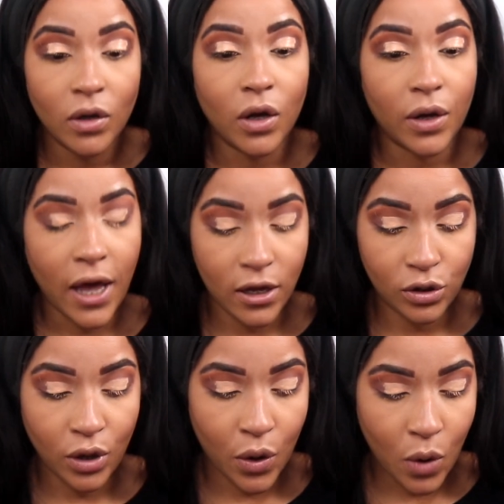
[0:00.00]
Okay,
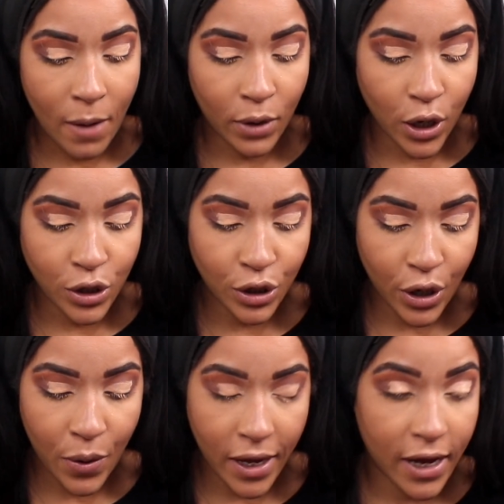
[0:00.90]
so I'm going to
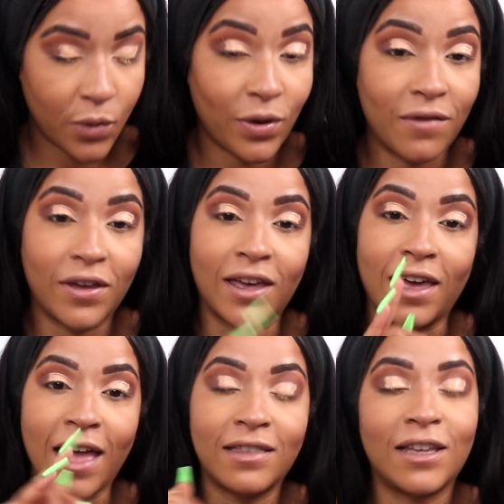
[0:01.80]
go in with
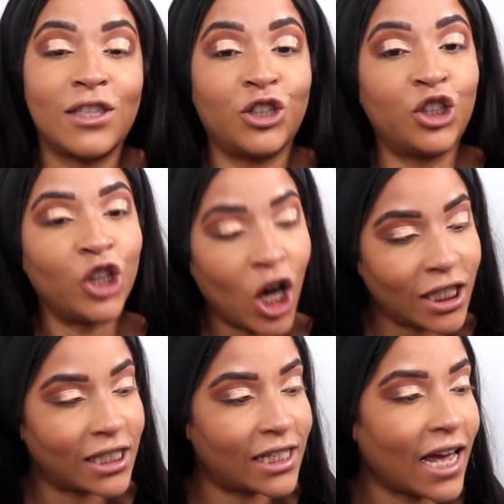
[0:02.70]
Get the Shot,